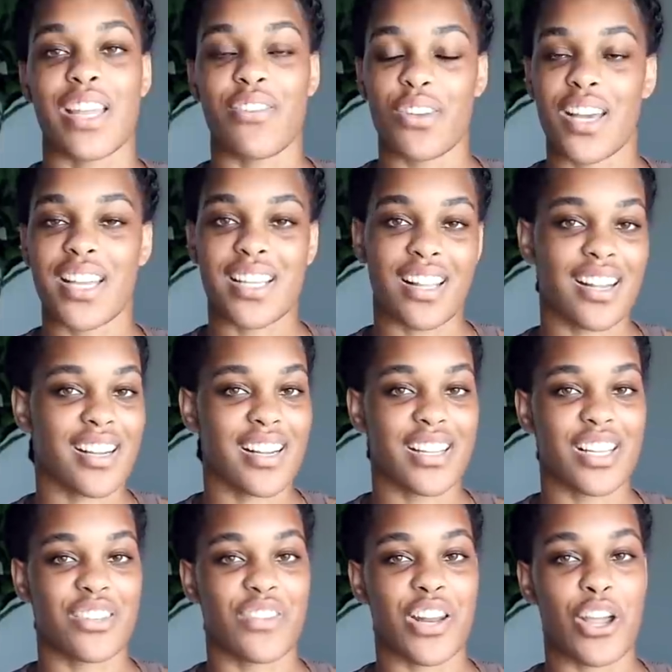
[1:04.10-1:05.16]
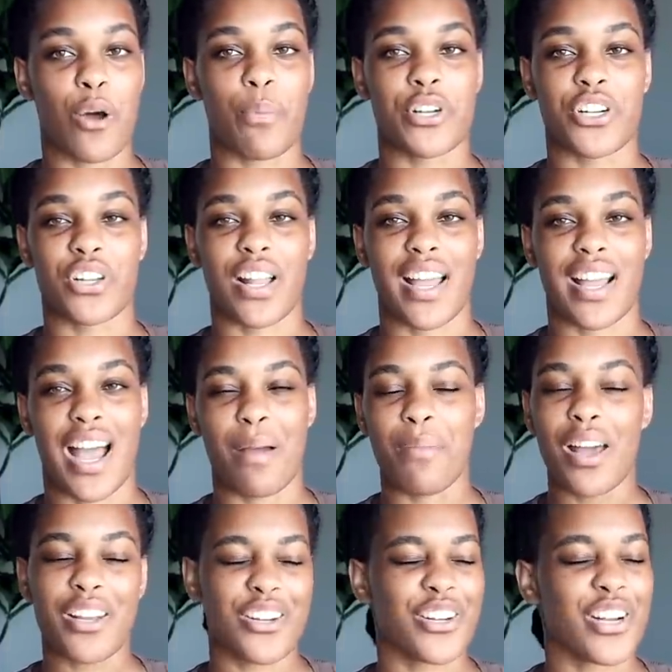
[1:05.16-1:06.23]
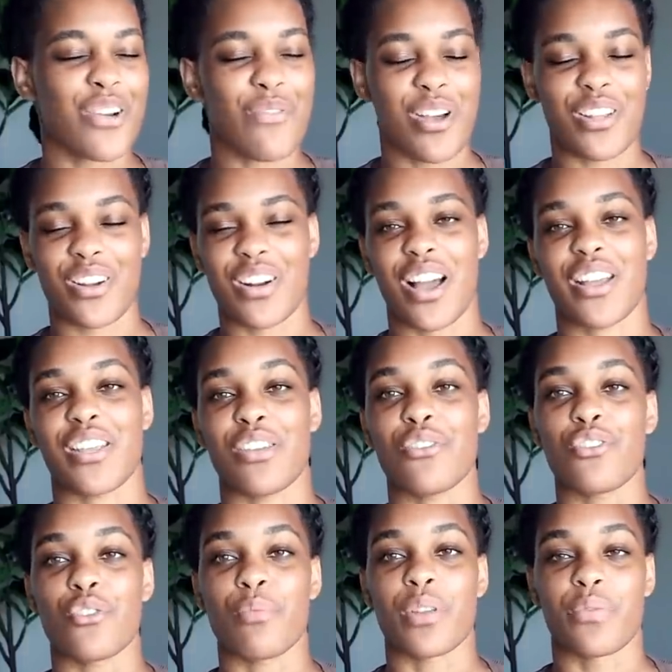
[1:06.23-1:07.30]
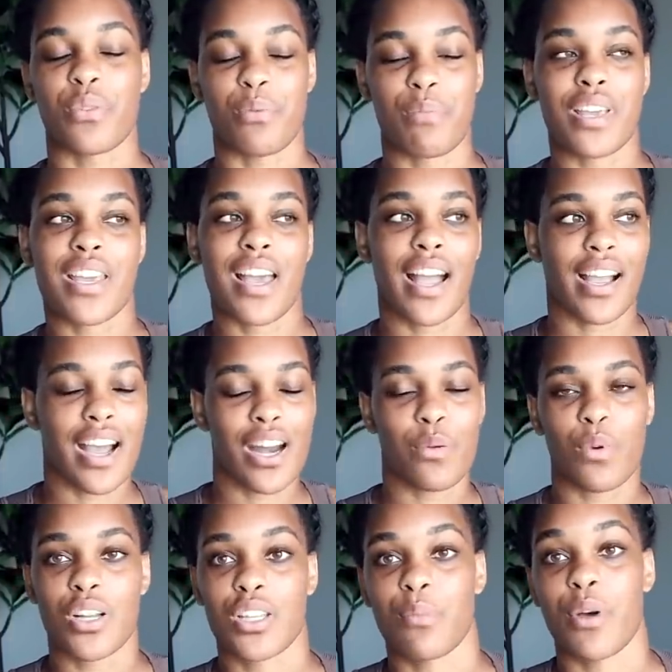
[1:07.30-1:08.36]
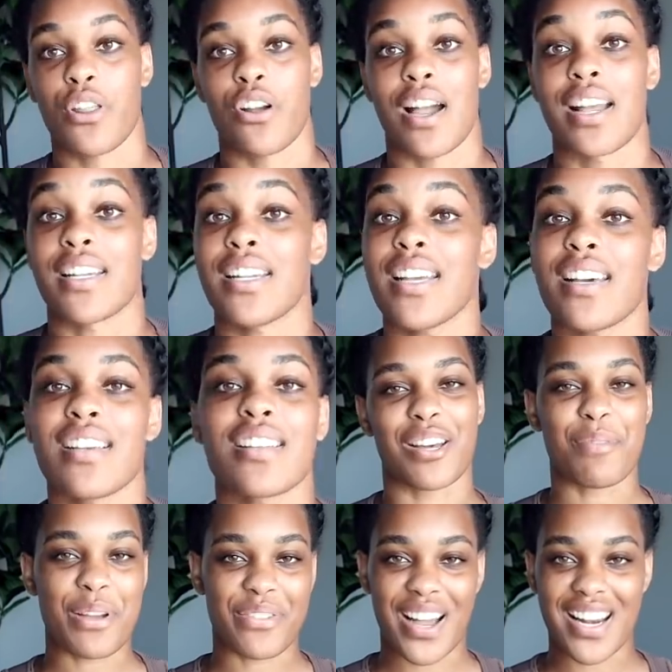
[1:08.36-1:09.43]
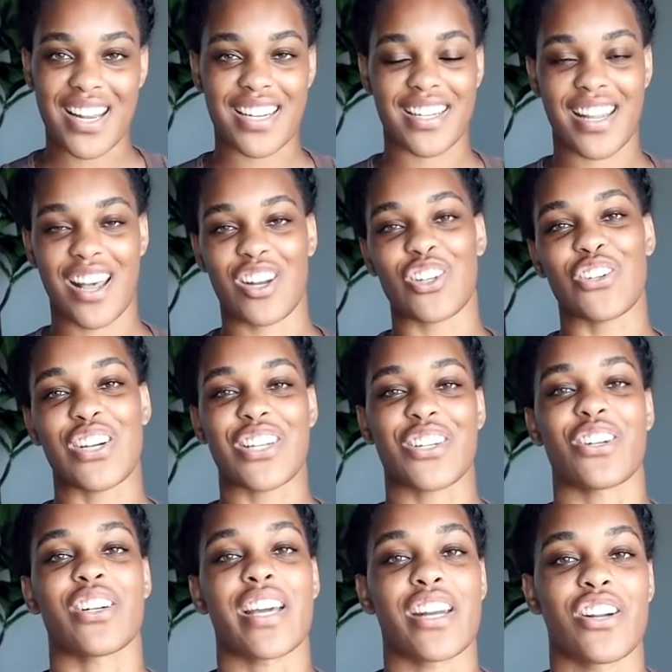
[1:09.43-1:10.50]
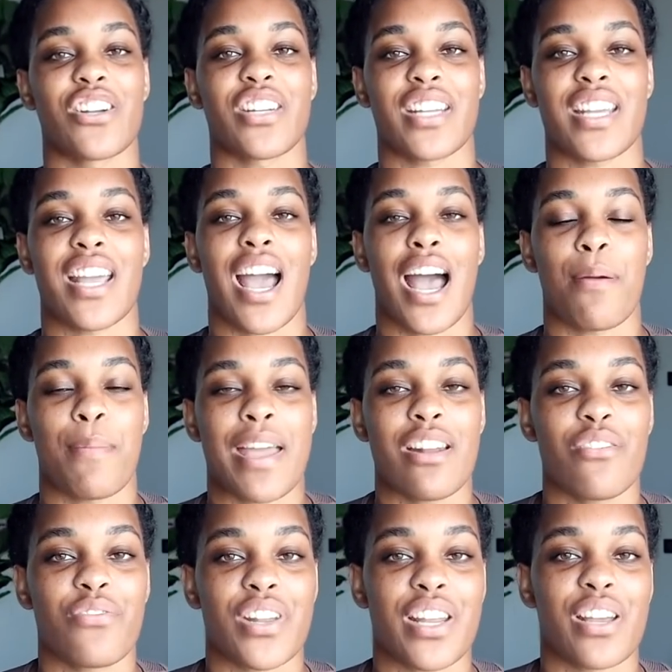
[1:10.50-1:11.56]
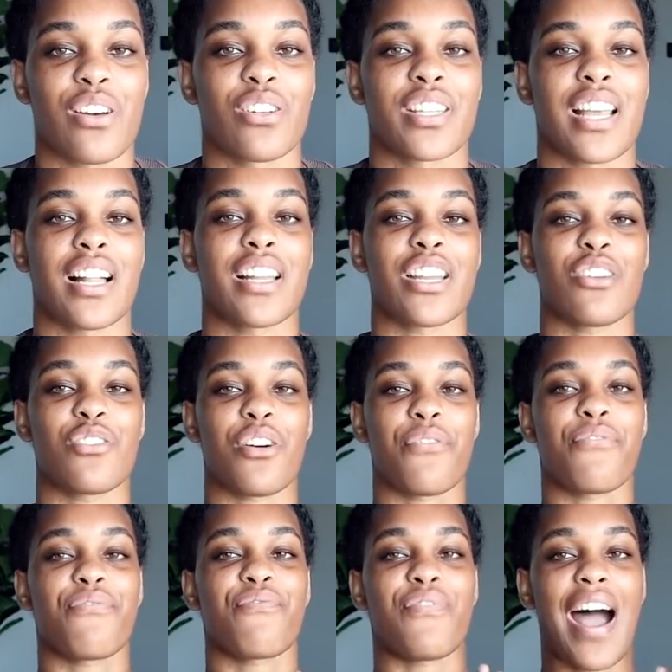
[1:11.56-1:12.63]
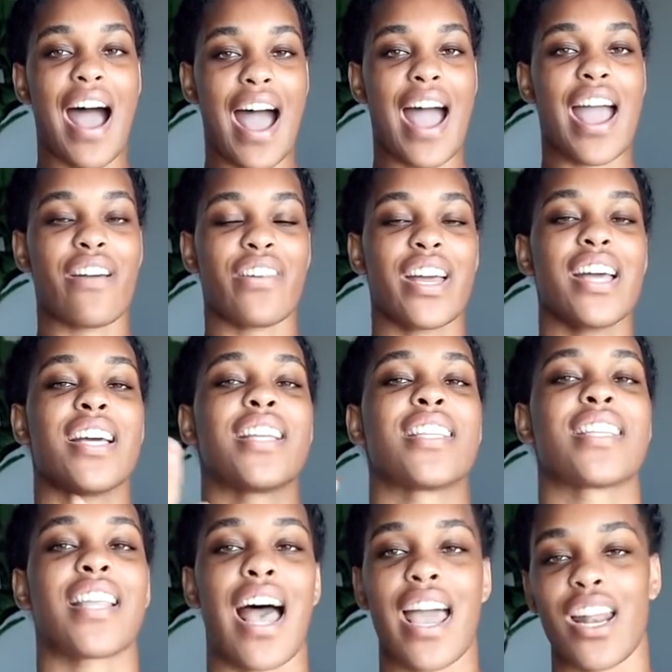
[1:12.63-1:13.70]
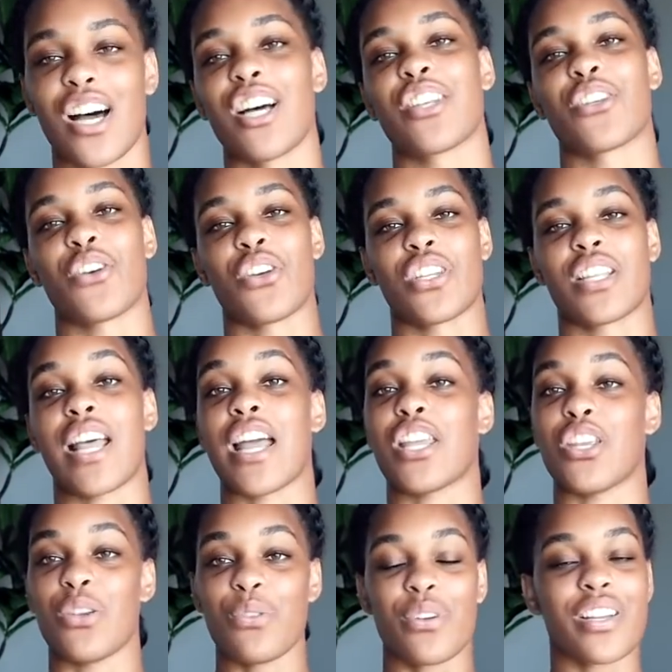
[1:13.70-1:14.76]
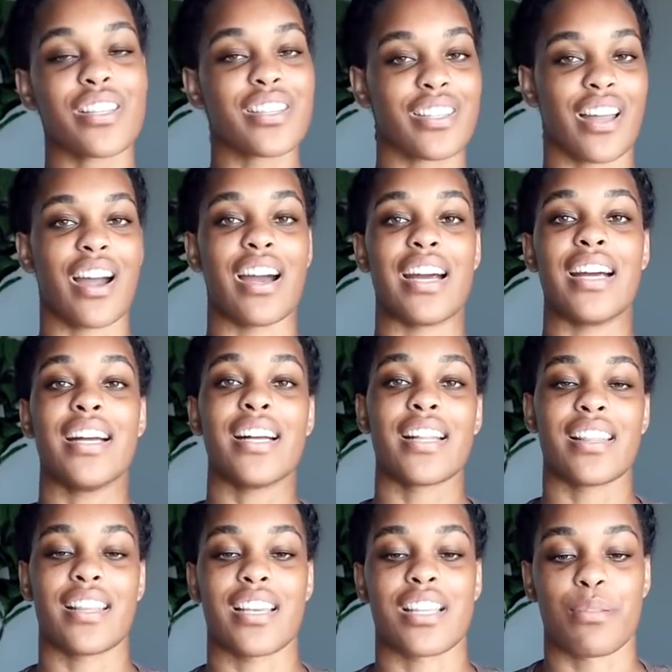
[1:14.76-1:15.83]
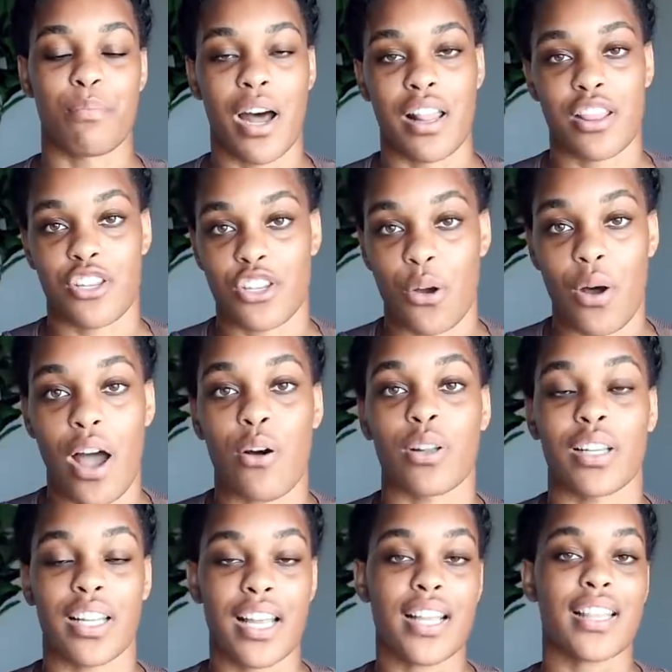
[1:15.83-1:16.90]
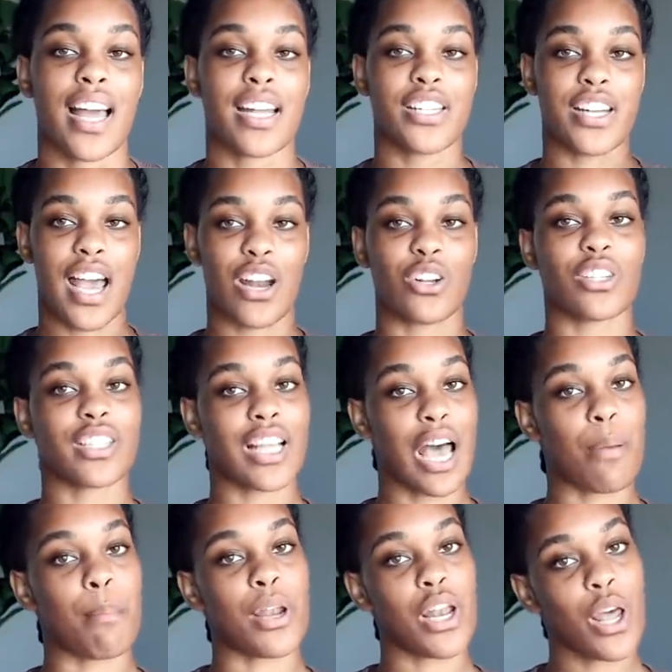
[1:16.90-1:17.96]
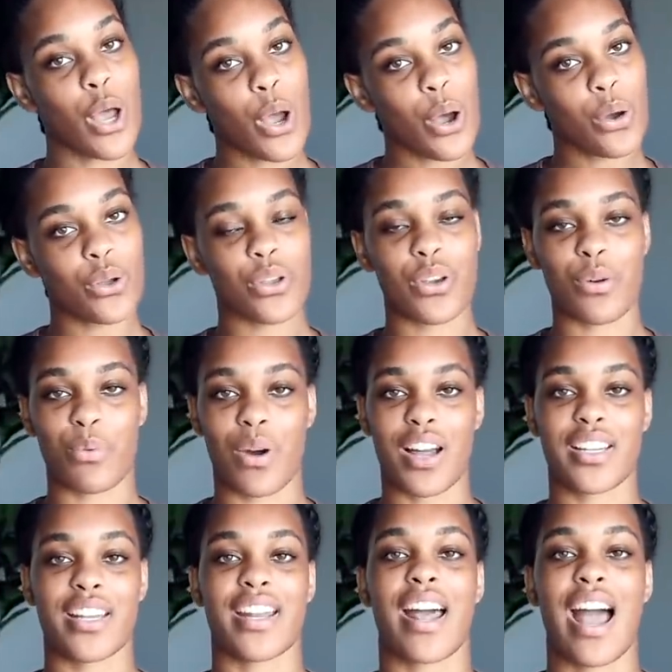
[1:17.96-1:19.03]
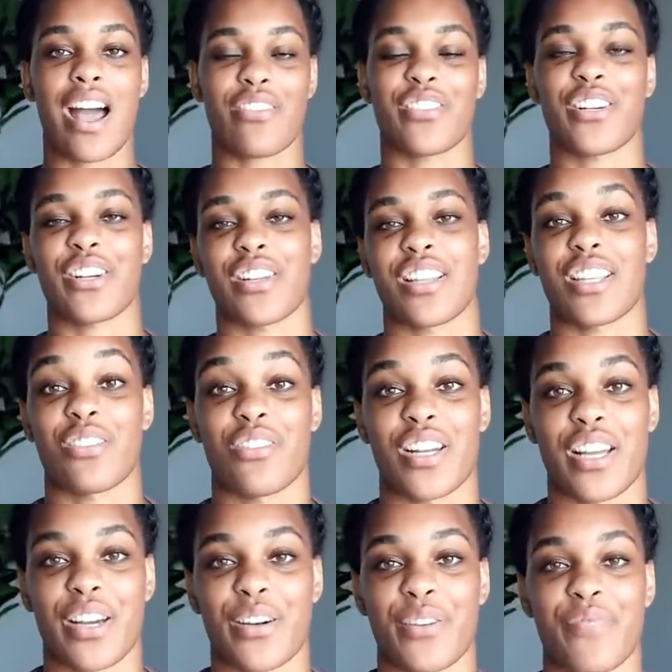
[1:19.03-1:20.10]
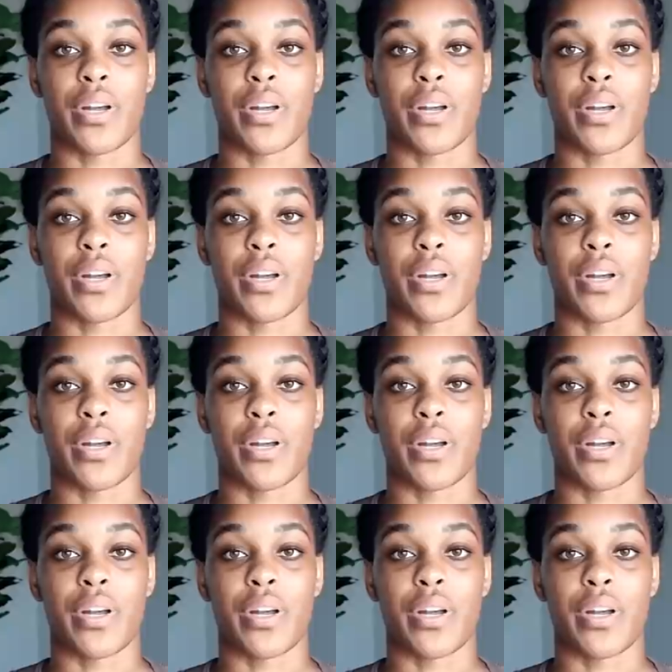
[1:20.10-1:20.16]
you guys clicked on this video but you're like, I'm not sure whether or not YouTube is for me, I kind of want some other ideas, on my finance channel, Rich Girl Energy, I made a video telling you the five side hustles that you can start this month. So I'll link that channel down below. You can watch it after this video.